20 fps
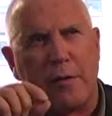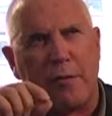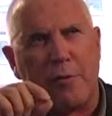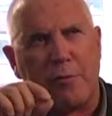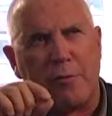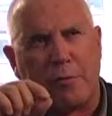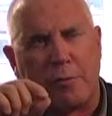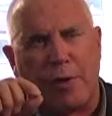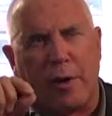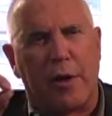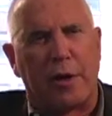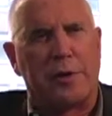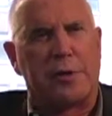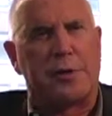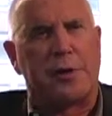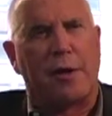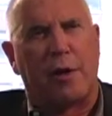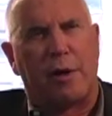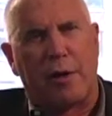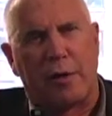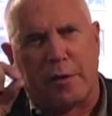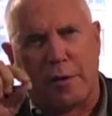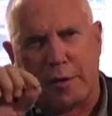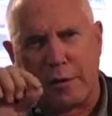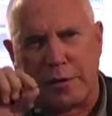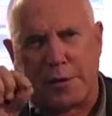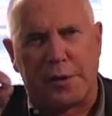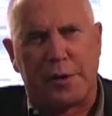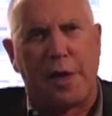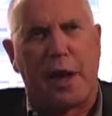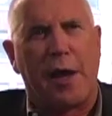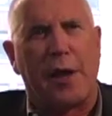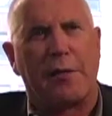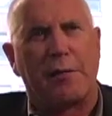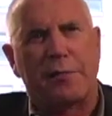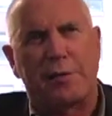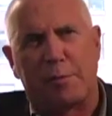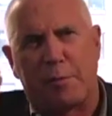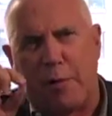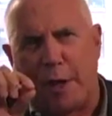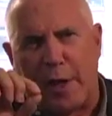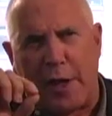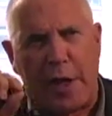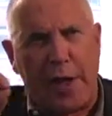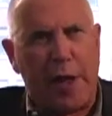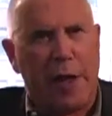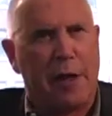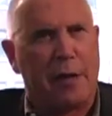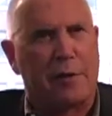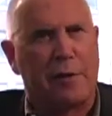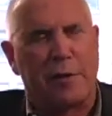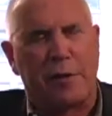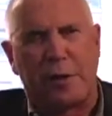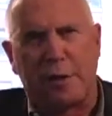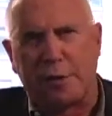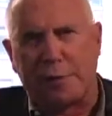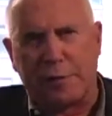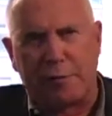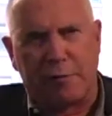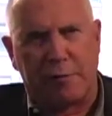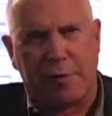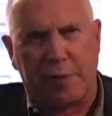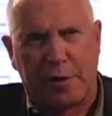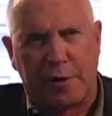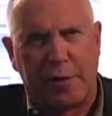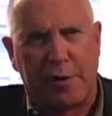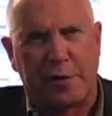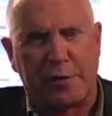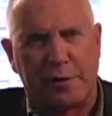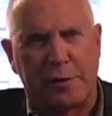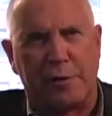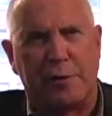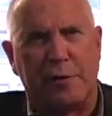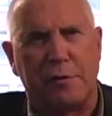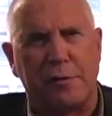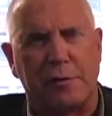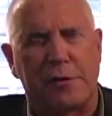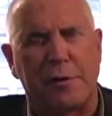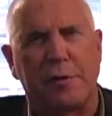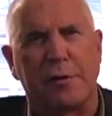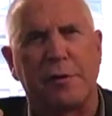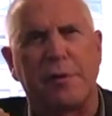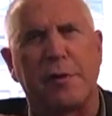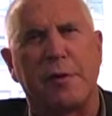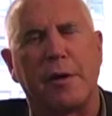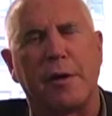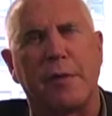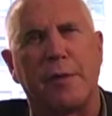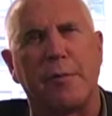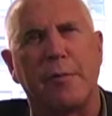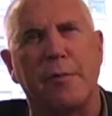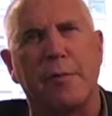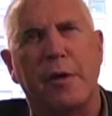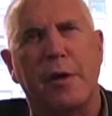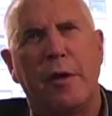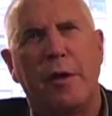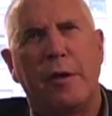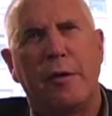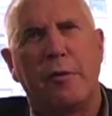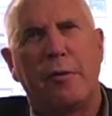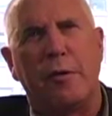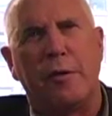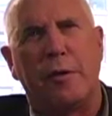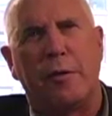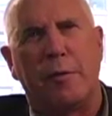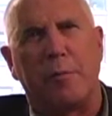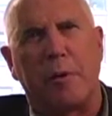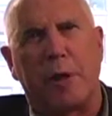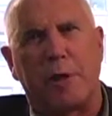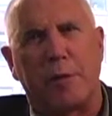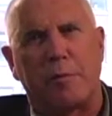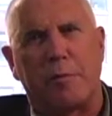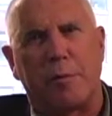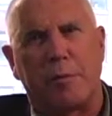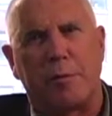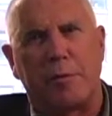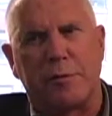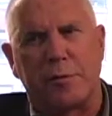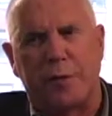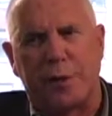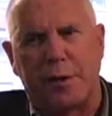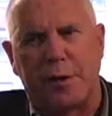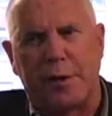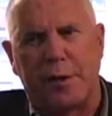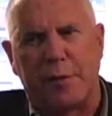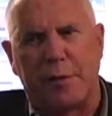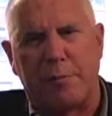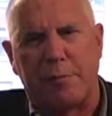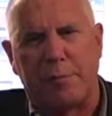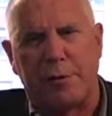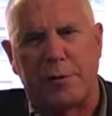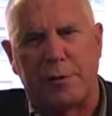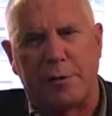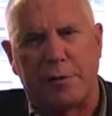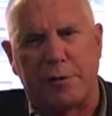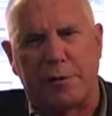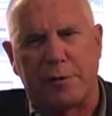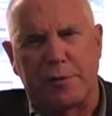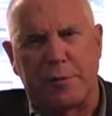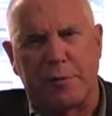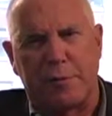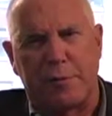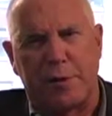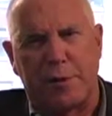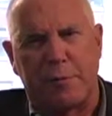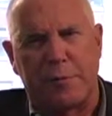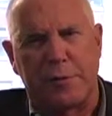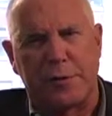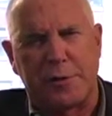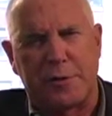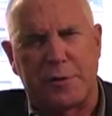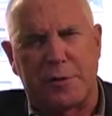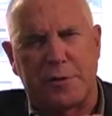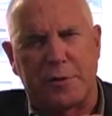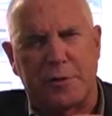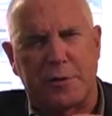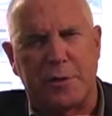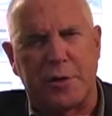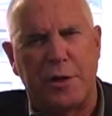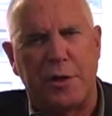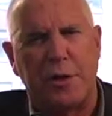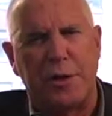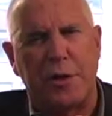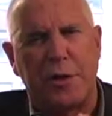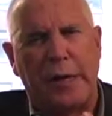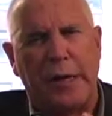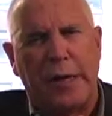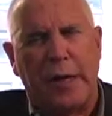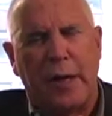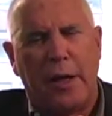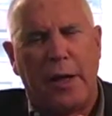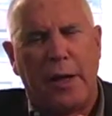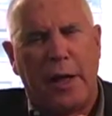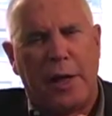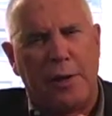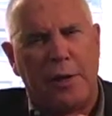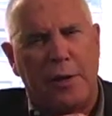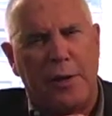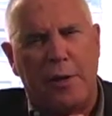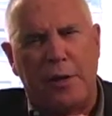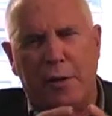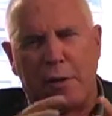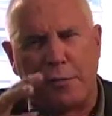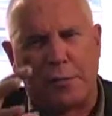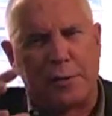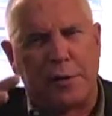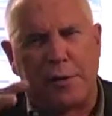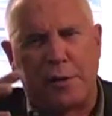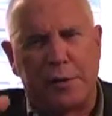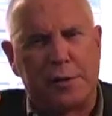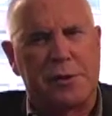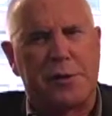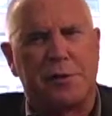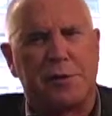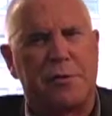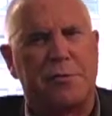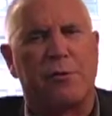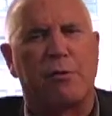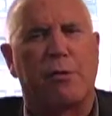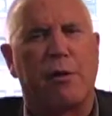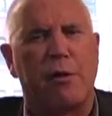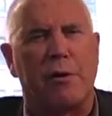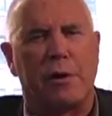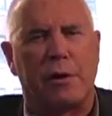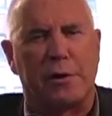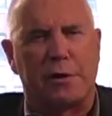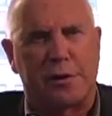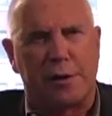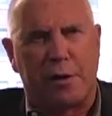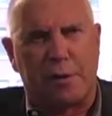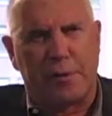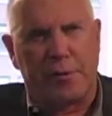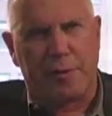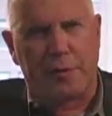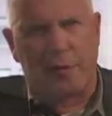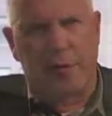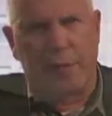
draws all the staffs by hand and that sort of thing. He doesn't use a mass-produced musical compositional sheet. And then he also does these drawings off to the